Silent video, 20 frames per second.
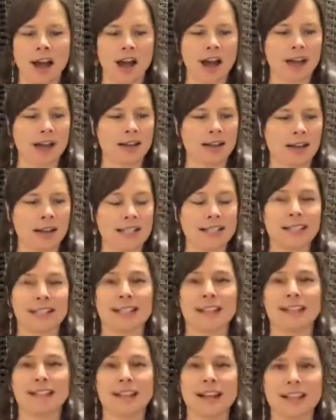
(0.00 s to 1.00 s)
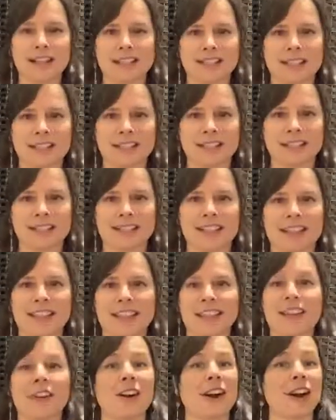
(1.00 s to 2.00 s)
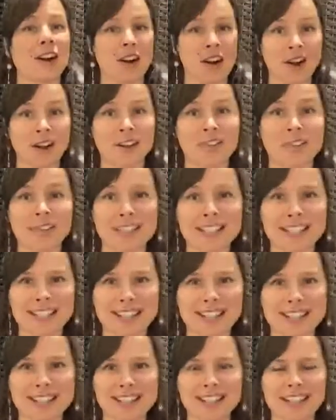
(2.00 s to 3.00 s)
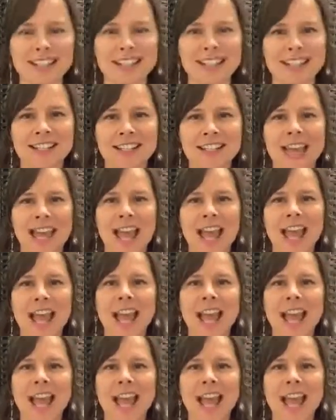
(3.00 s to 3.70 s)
a discussion, they're a conversation,